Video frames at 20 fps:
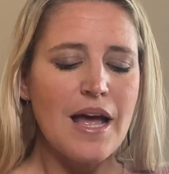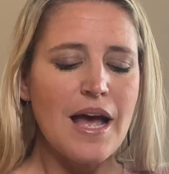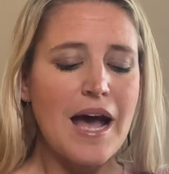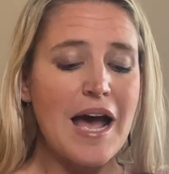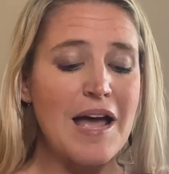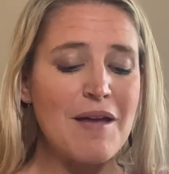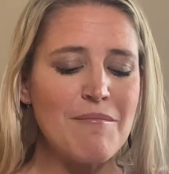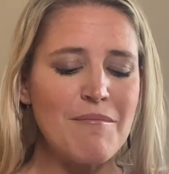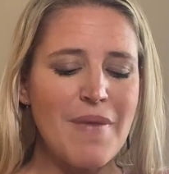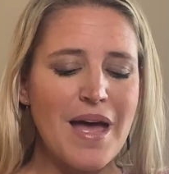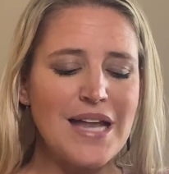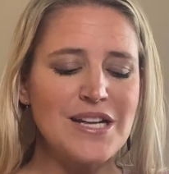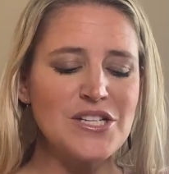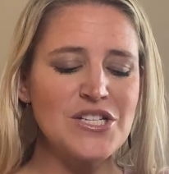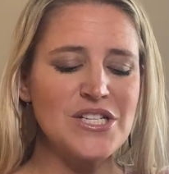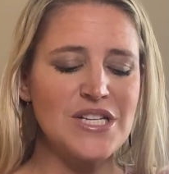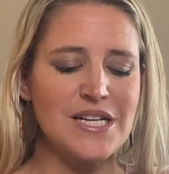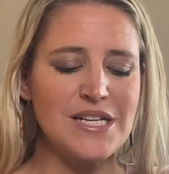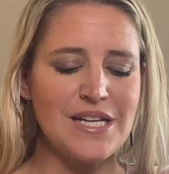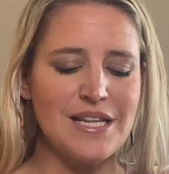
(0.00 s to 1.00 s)
I
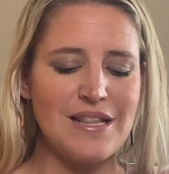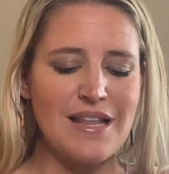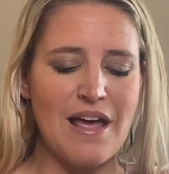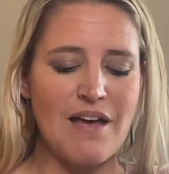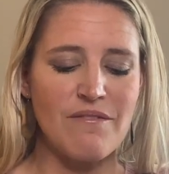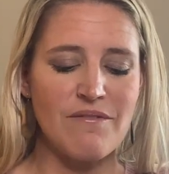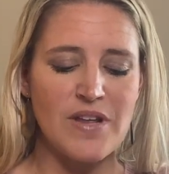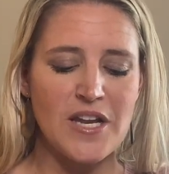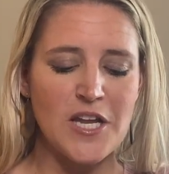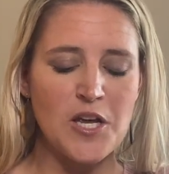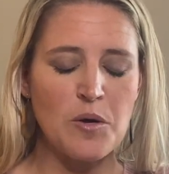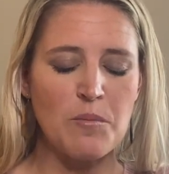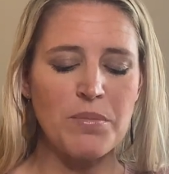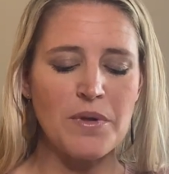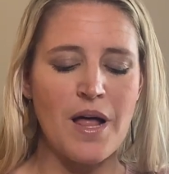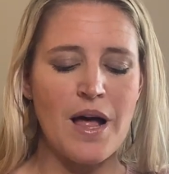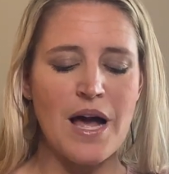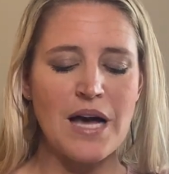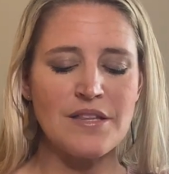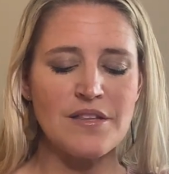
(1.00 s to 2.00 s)
mentioned in that video
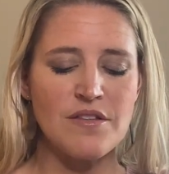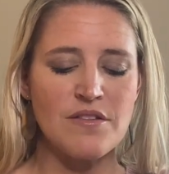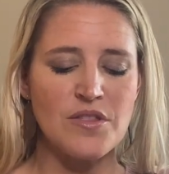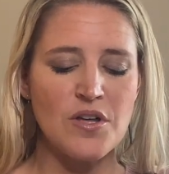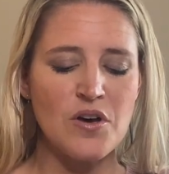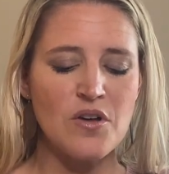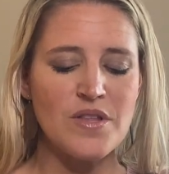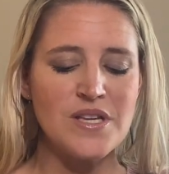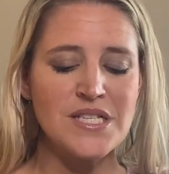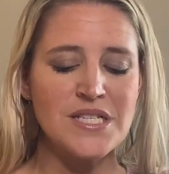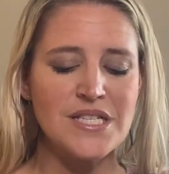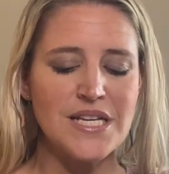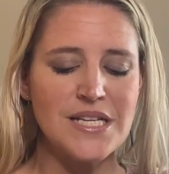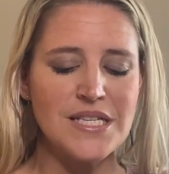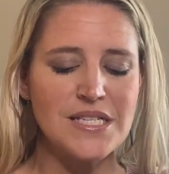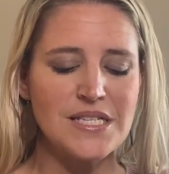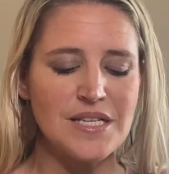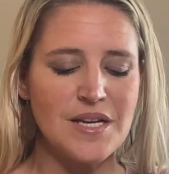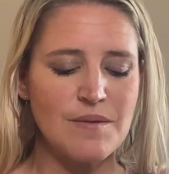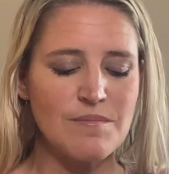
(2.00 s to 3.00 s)
blog that though the
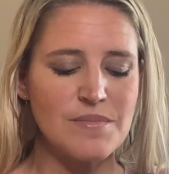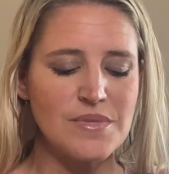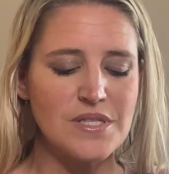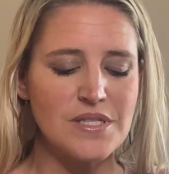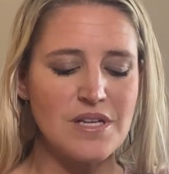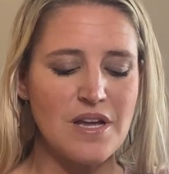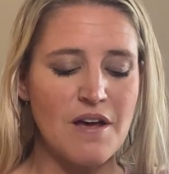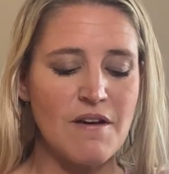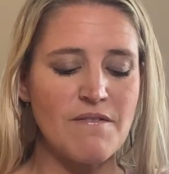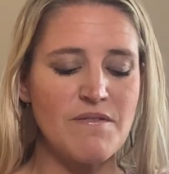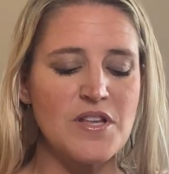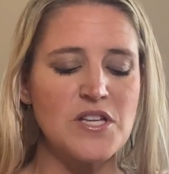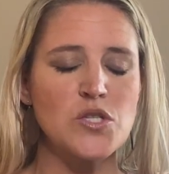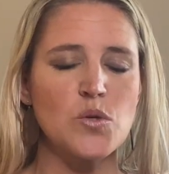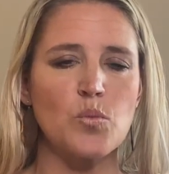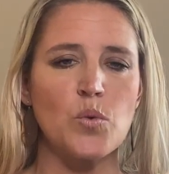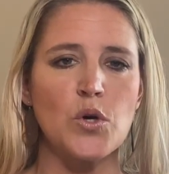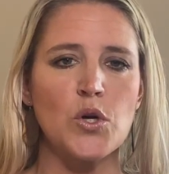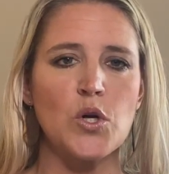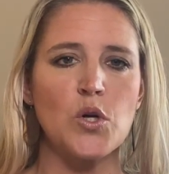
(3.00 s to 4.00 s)
systems of this
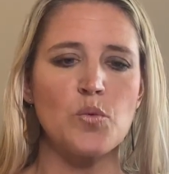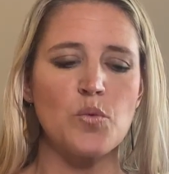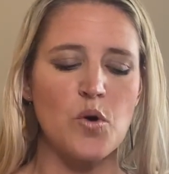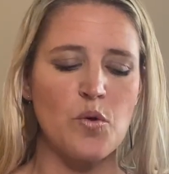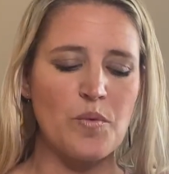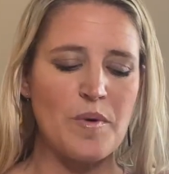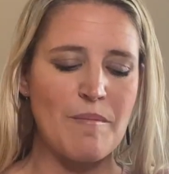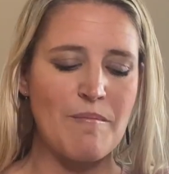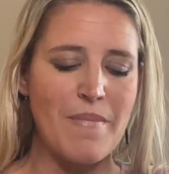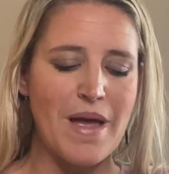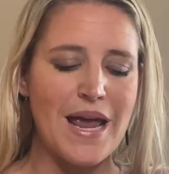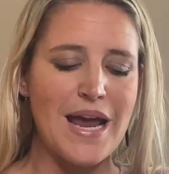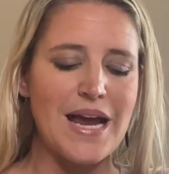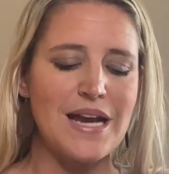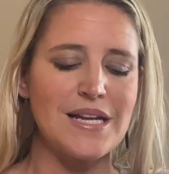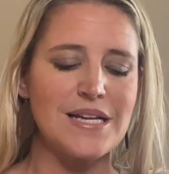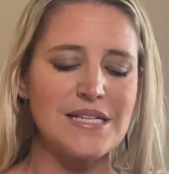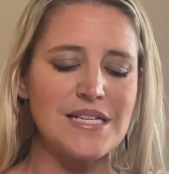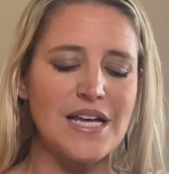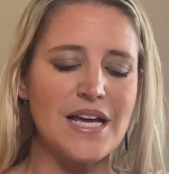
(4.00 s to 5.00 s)
world will remain
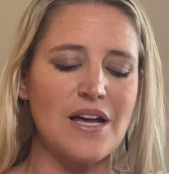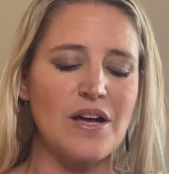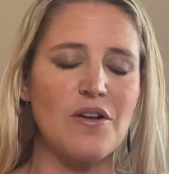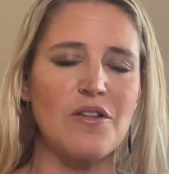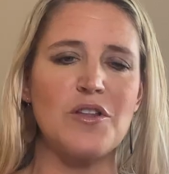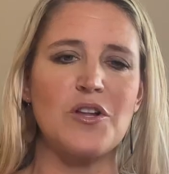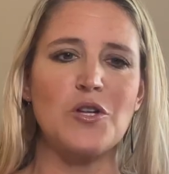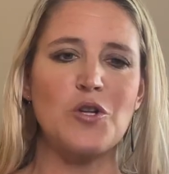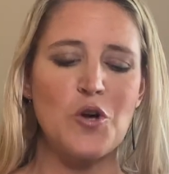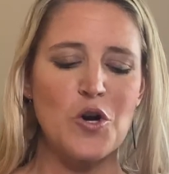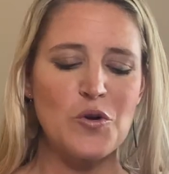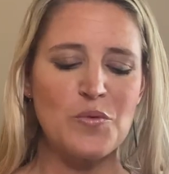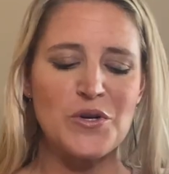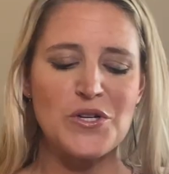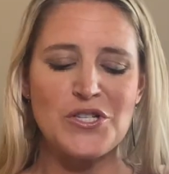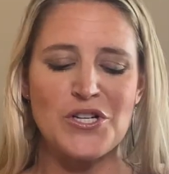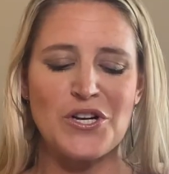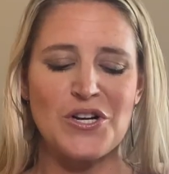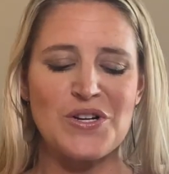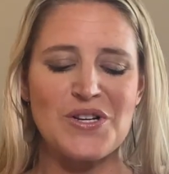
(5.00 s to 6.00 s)
until the Lord
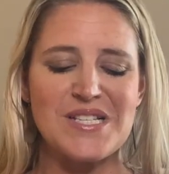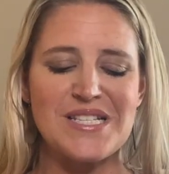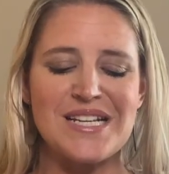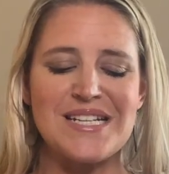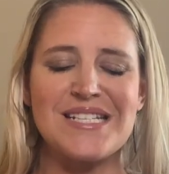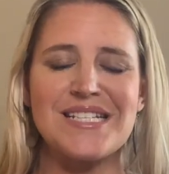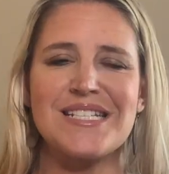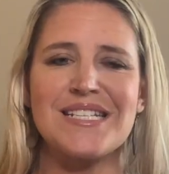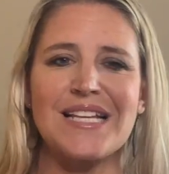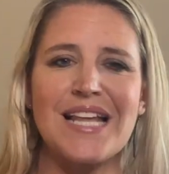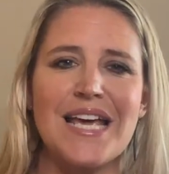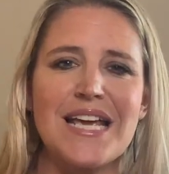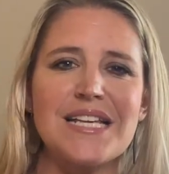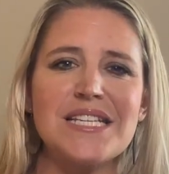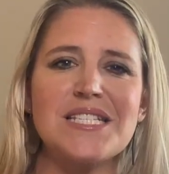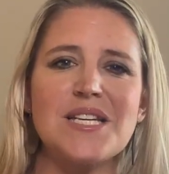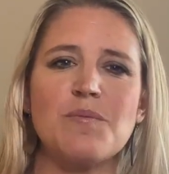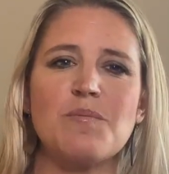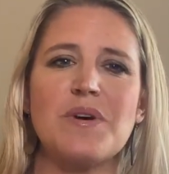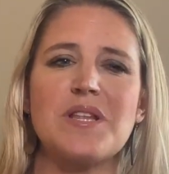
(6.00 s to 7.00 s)
returns and slays
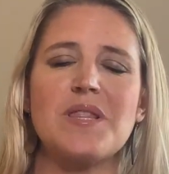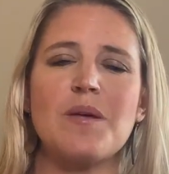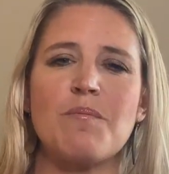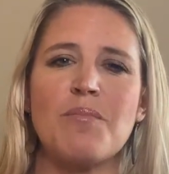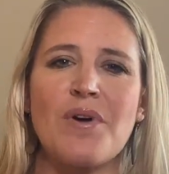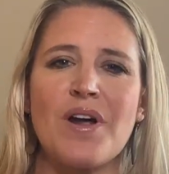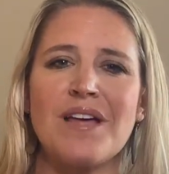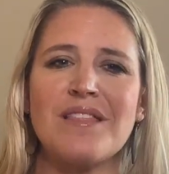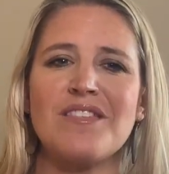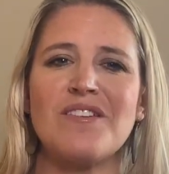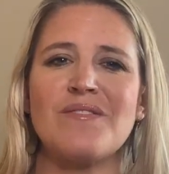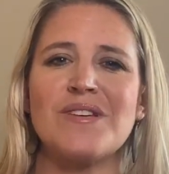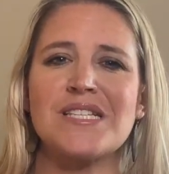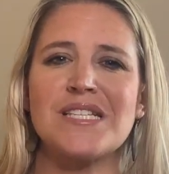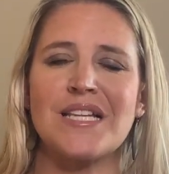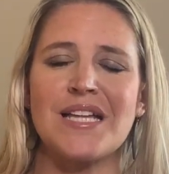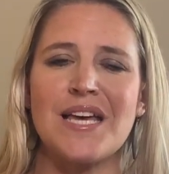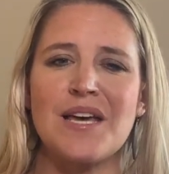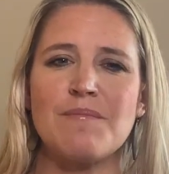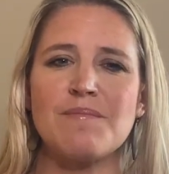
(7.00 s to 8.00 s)
them with the breath of his
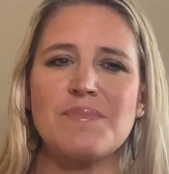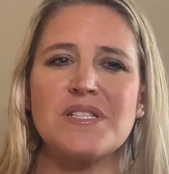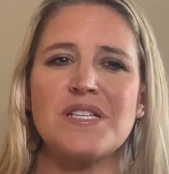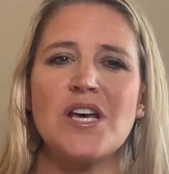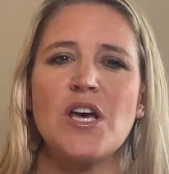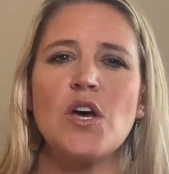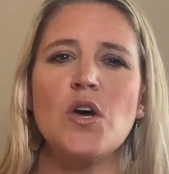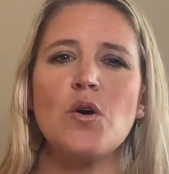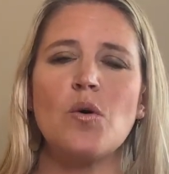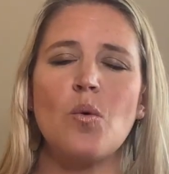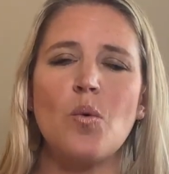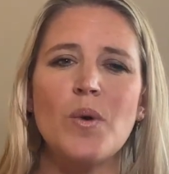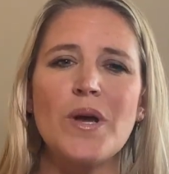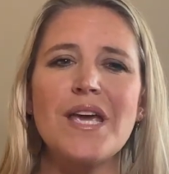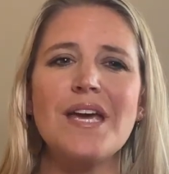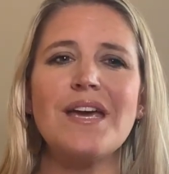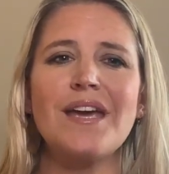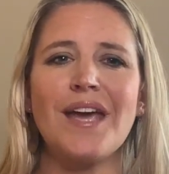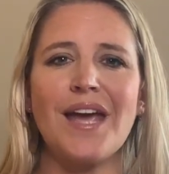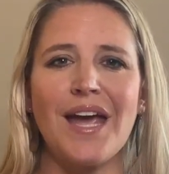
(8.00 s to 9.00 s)
lips,
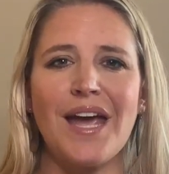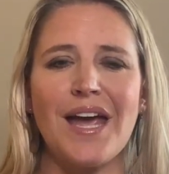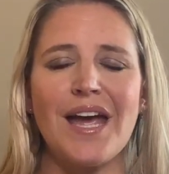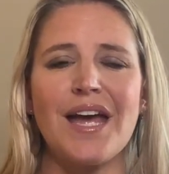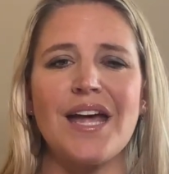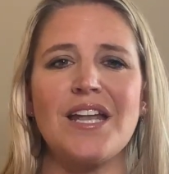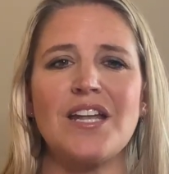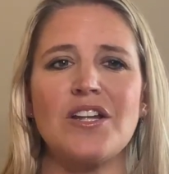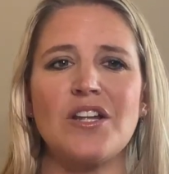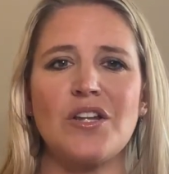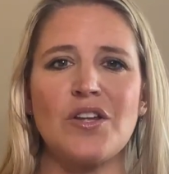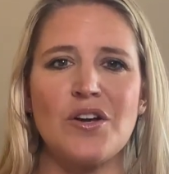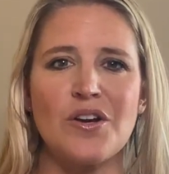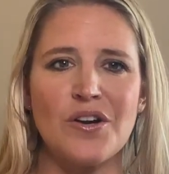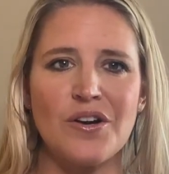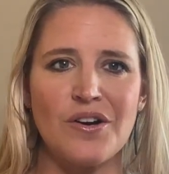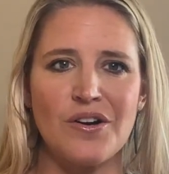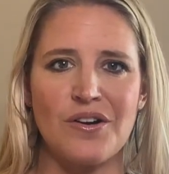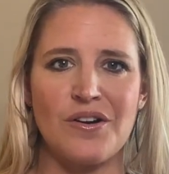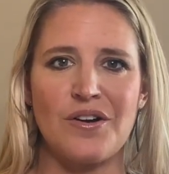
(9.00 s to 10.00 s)
we can
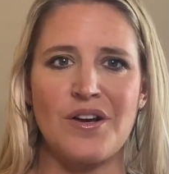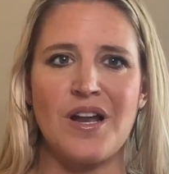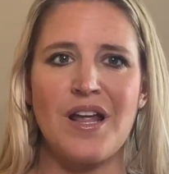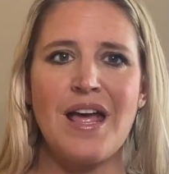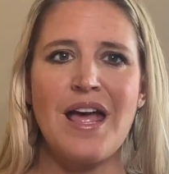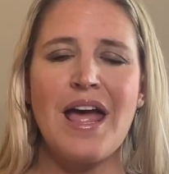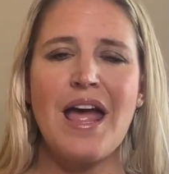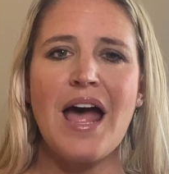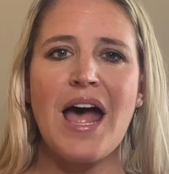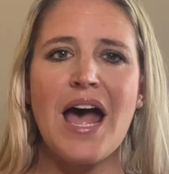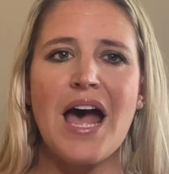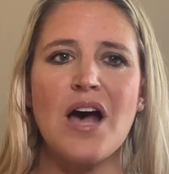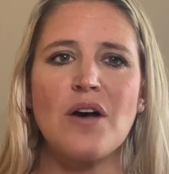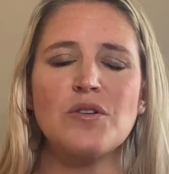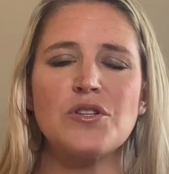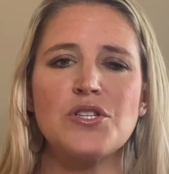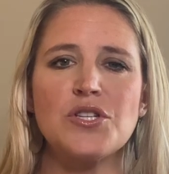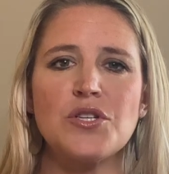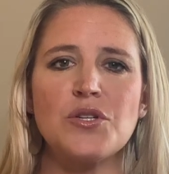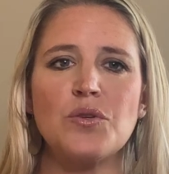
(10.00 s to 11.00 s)
learn how
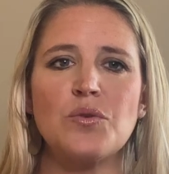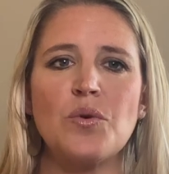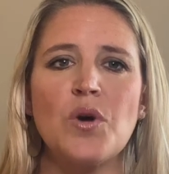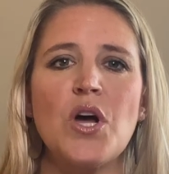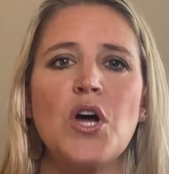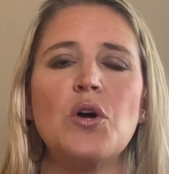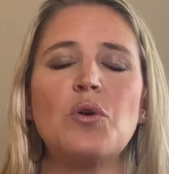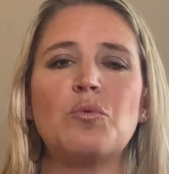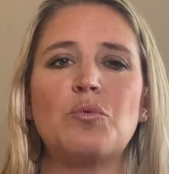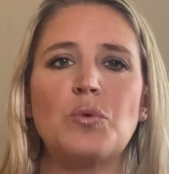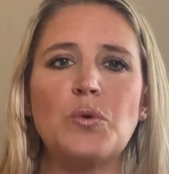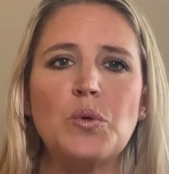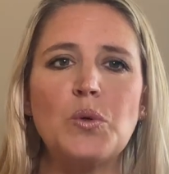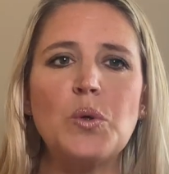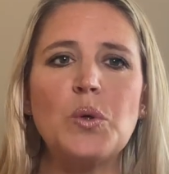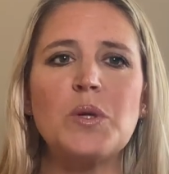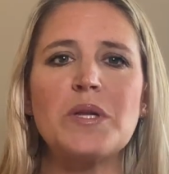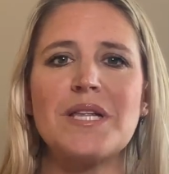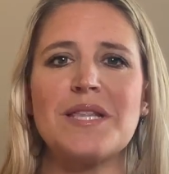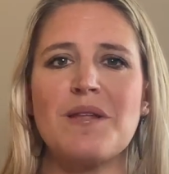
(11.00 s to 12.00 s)
to
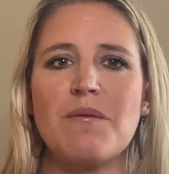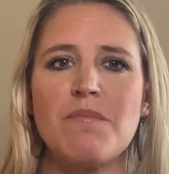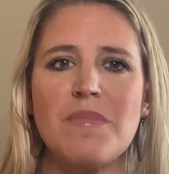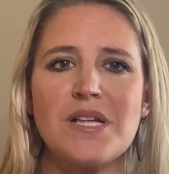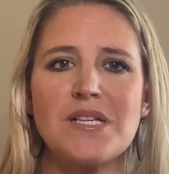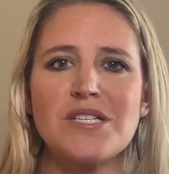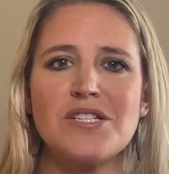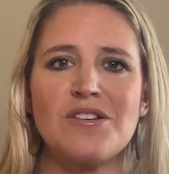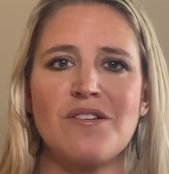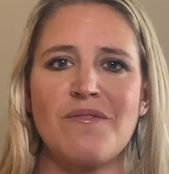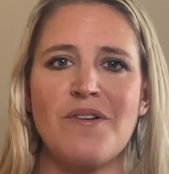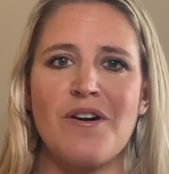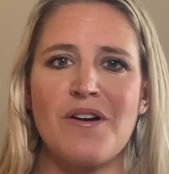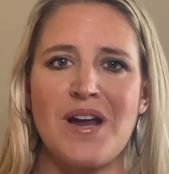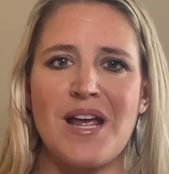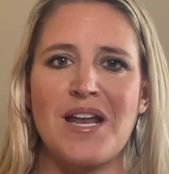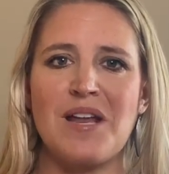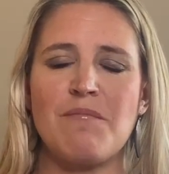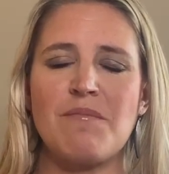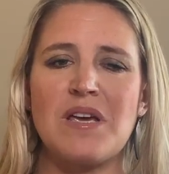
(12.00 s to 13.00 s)
rule in the midst of our
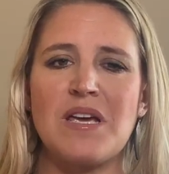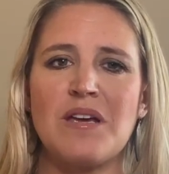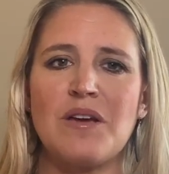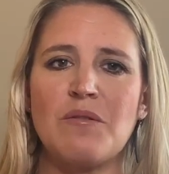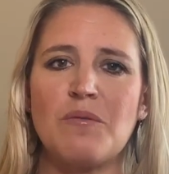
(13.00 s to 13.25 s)
enemy.